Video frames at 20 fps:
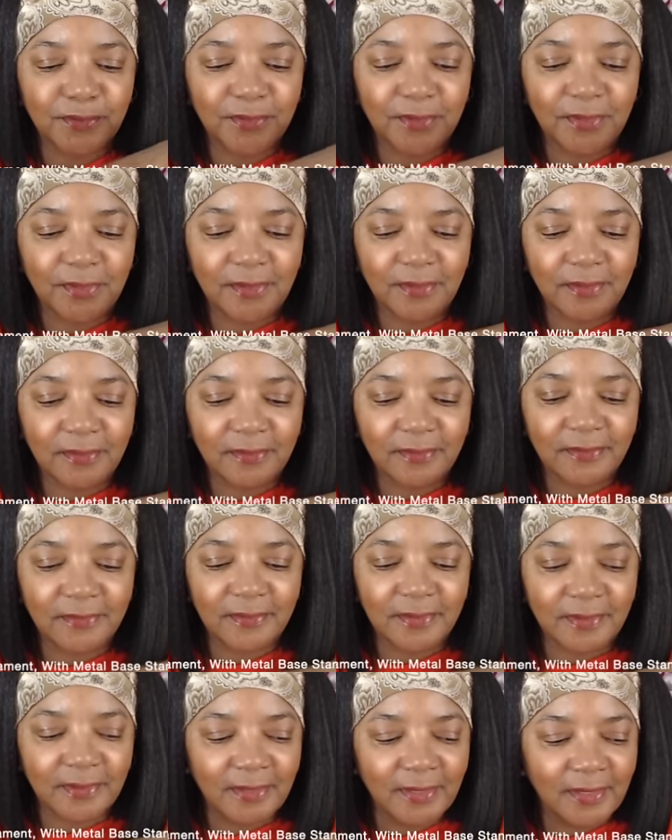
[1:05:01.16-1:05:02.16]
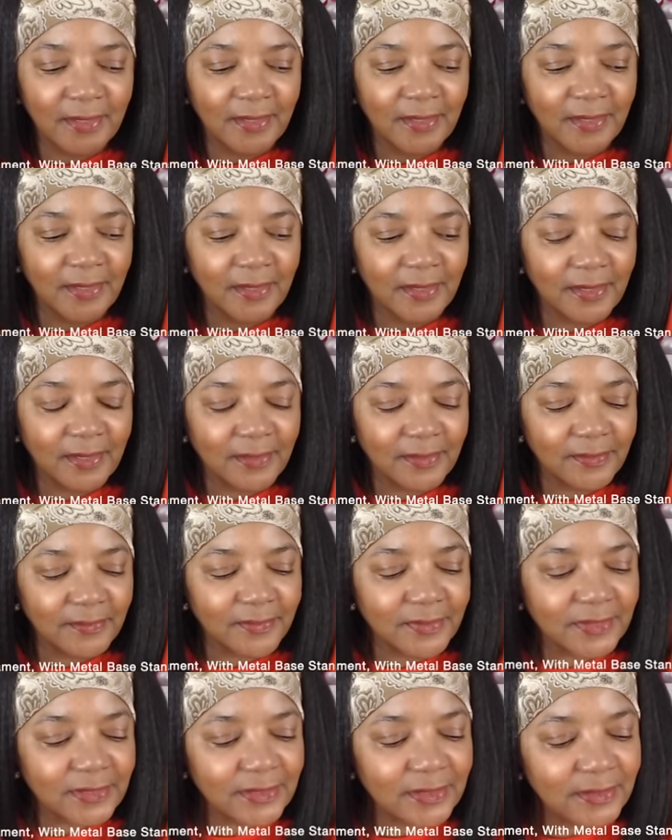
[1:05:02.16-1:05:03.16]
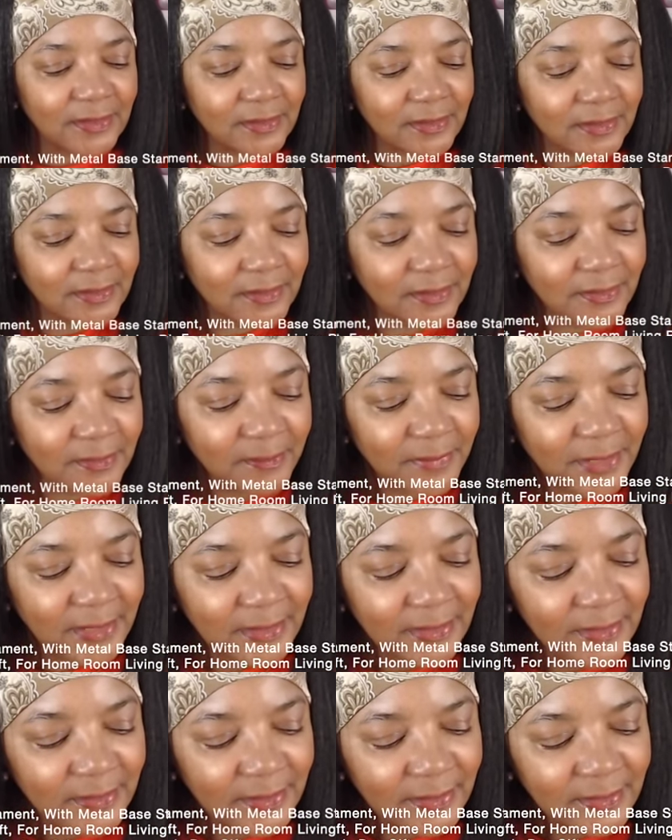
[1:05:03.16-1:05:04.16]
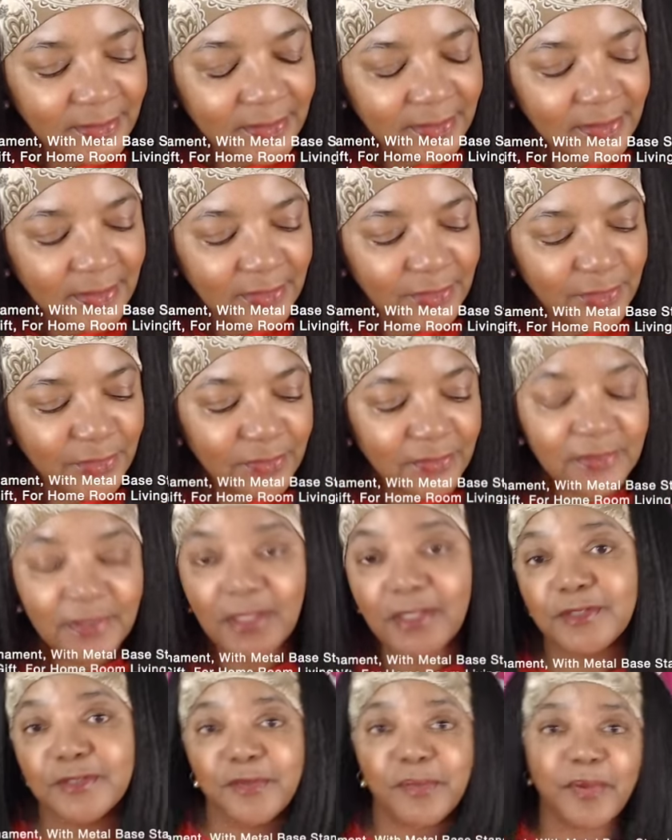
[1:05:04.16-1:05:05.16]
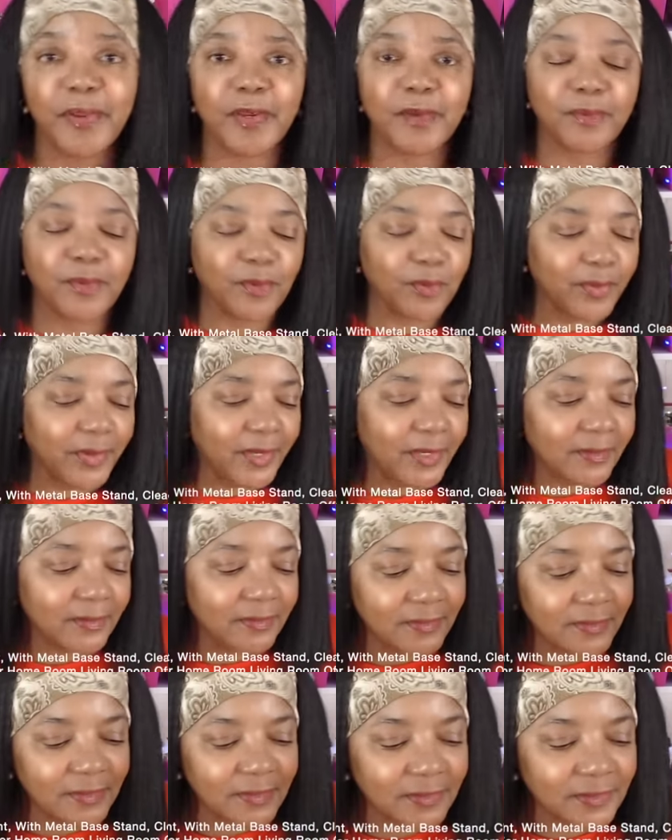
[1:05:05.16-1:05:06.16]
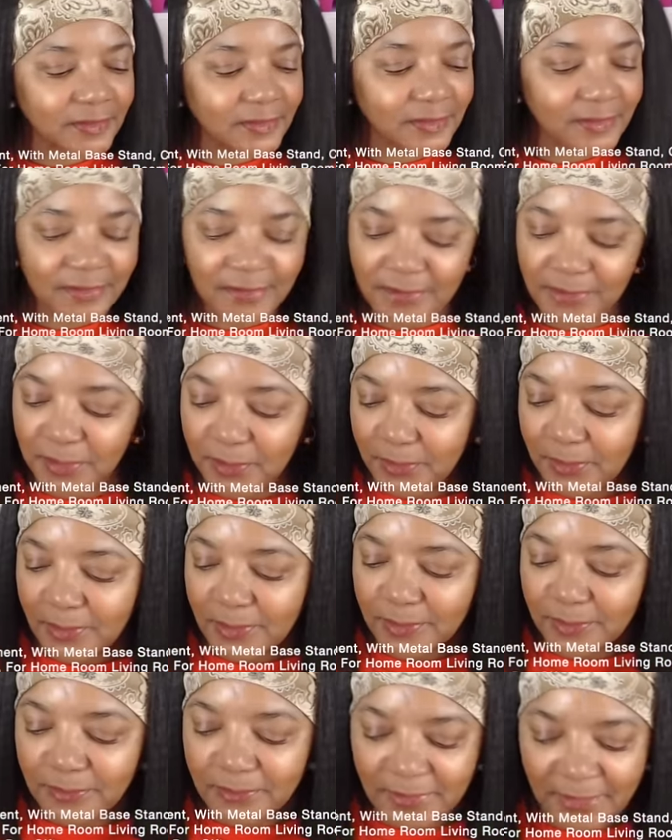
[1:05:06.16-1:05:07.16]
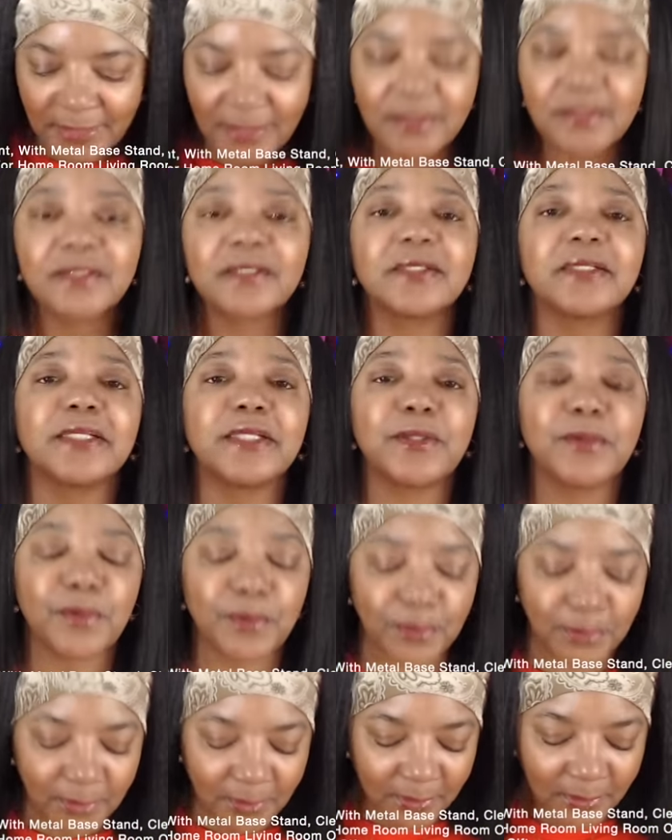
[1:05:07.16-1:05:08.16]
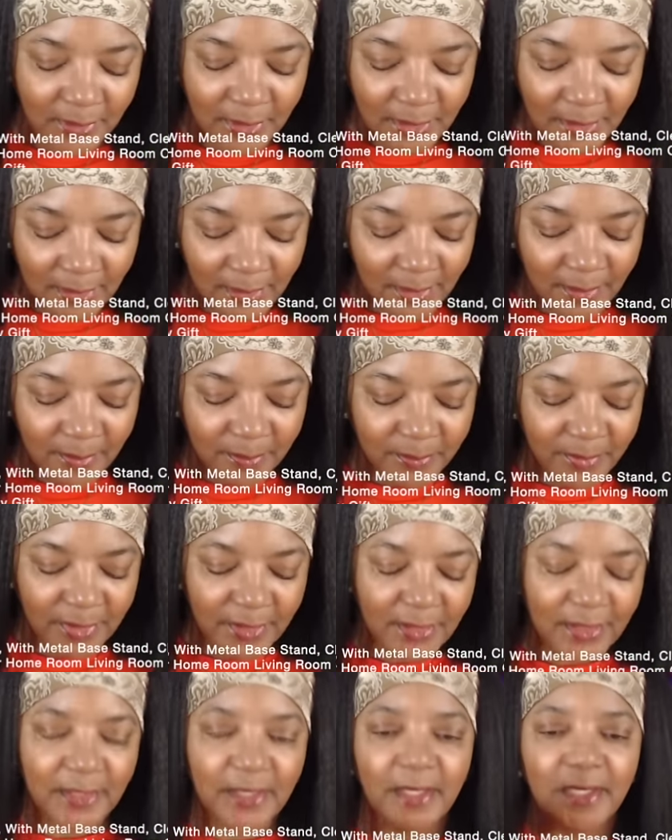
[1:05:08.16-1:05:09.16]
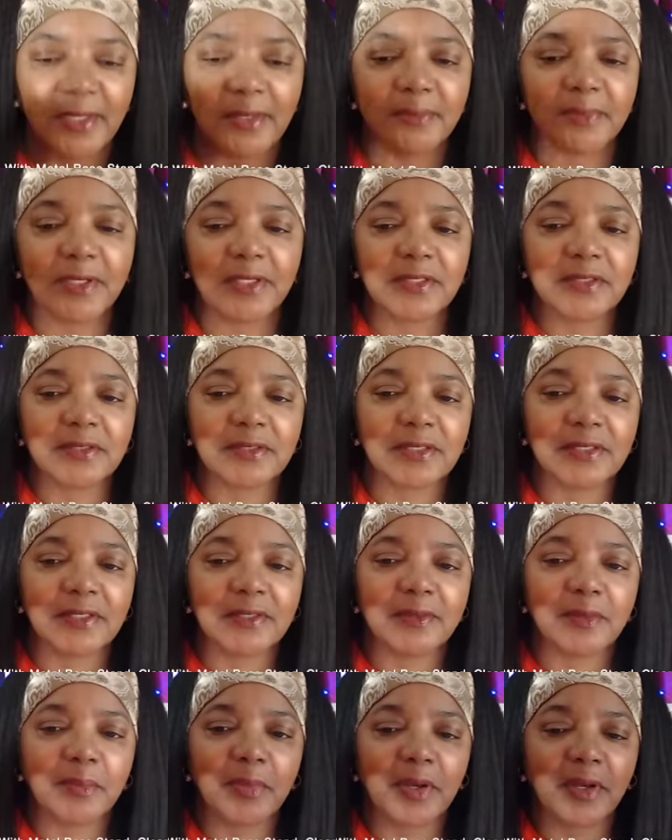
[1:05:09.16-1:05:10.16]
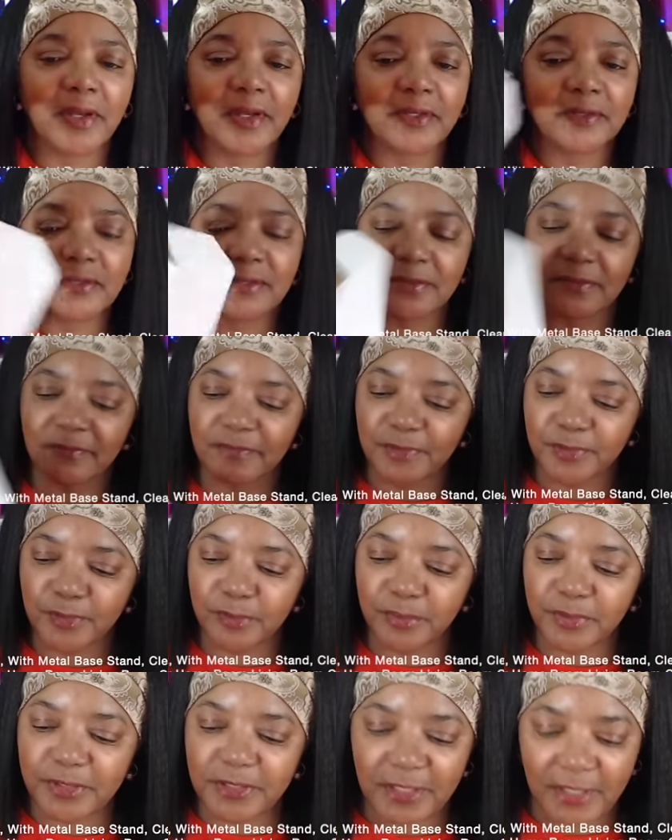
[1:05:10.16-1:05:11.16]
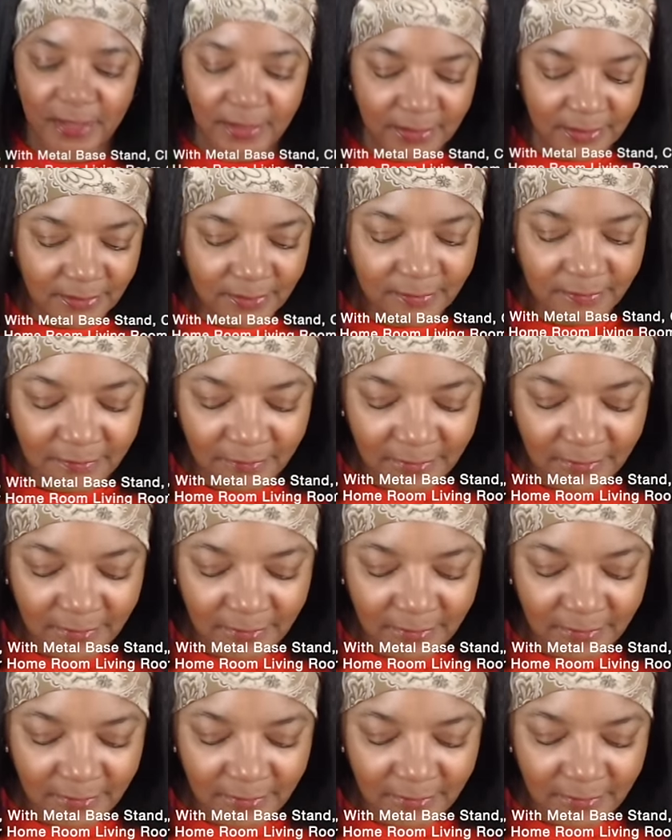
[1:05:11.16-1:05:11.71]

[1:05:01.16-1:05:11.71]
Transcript: cute and I want to sit it on my desk and use it as a paperweight or just as you know a little desk decor but it came nicely in the box so very protective